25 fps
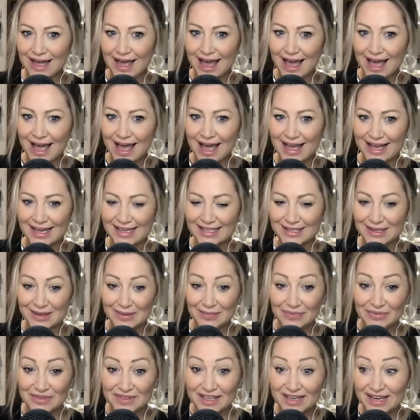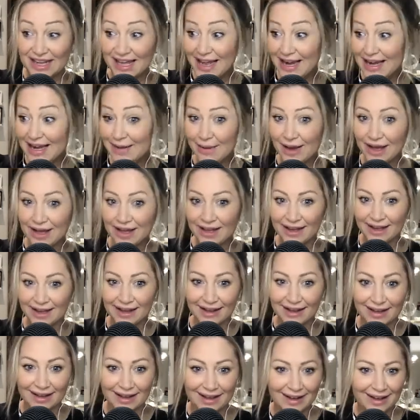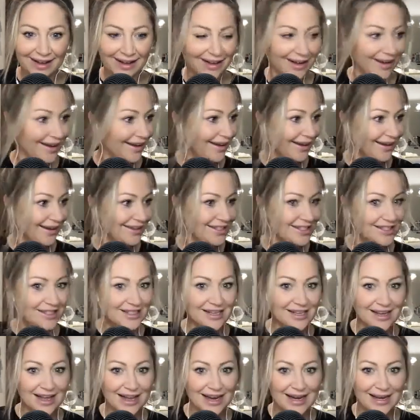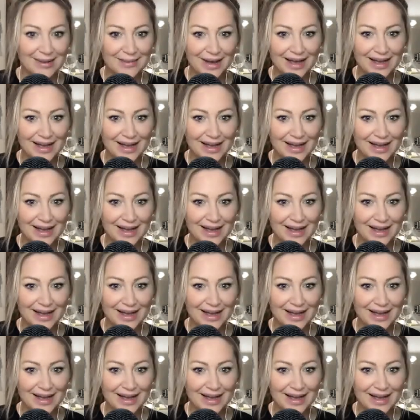ahead, did it anyway. Just did it anyway.